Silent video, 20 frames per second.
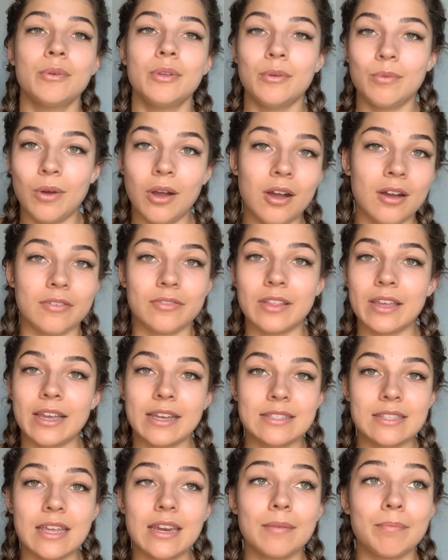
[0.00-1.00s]
you off. Like I
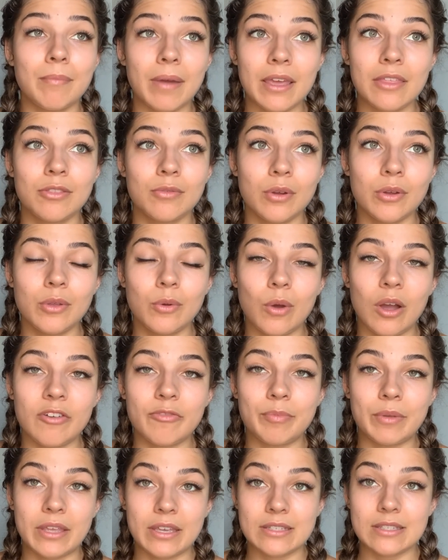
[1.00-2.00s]
said, it might throw you off
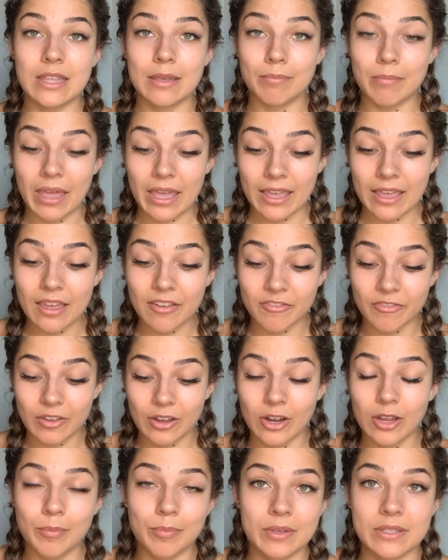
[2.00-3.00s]
because they may get
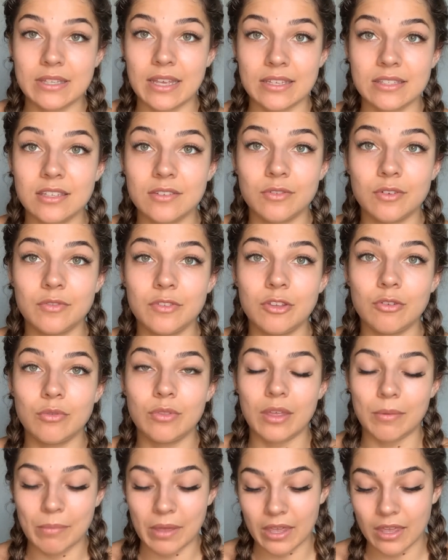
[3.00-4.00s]
very possessive of you.
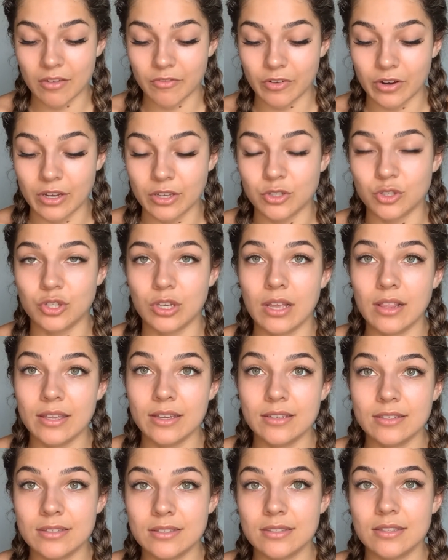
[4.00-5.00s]
They may get very
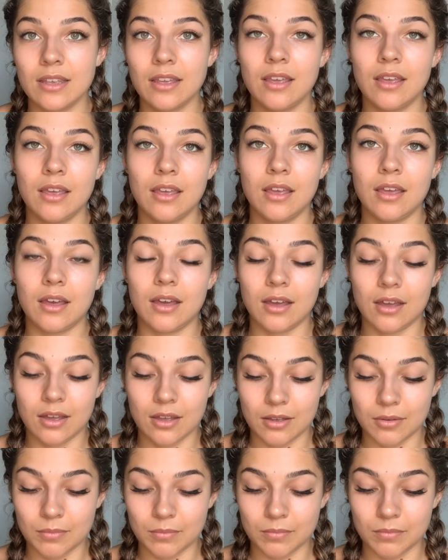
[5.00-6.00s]
jealous.
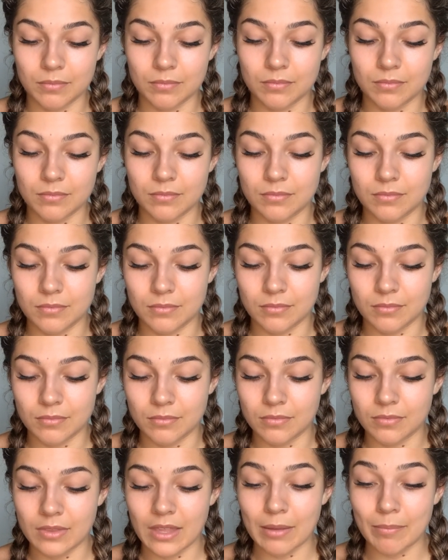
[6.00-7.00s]

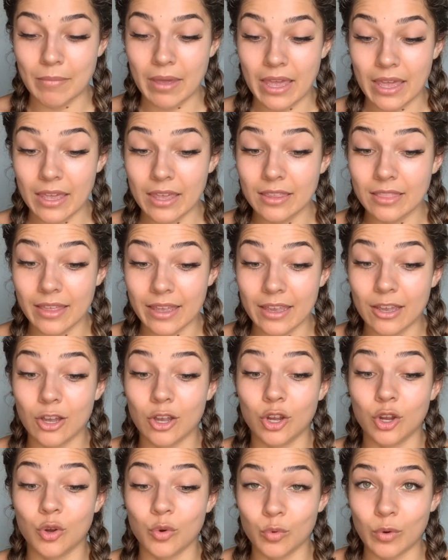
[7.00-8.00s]
They may, like,
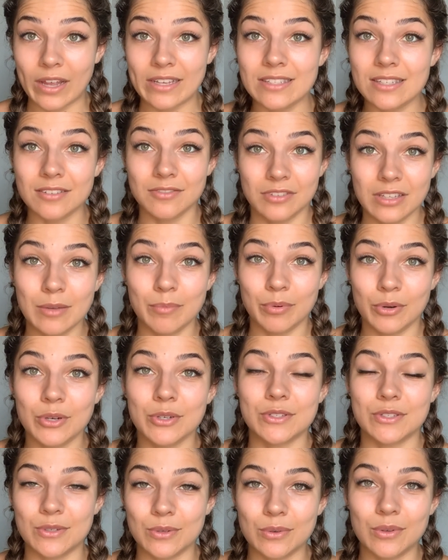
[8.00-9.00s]
aggressively
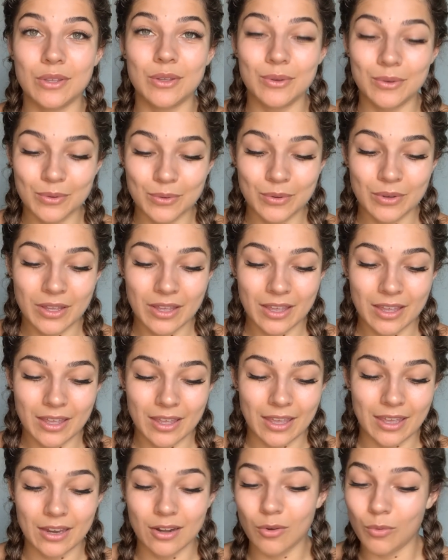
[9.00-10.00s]
pursue you
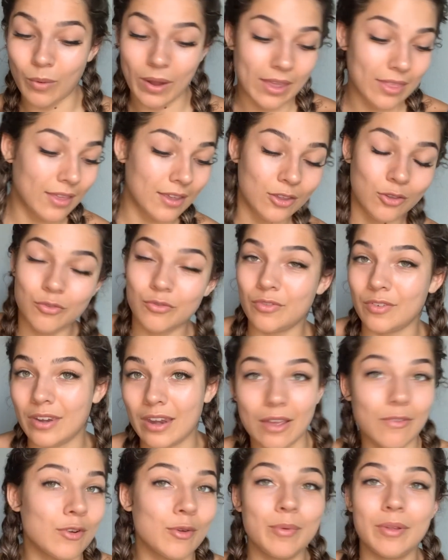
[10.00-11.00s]
in a way that you've
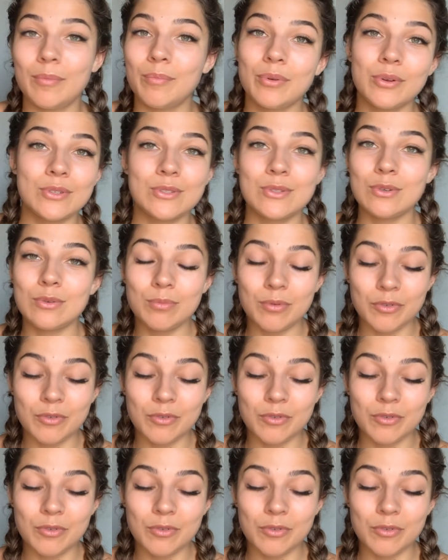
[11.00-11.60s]
never been pursued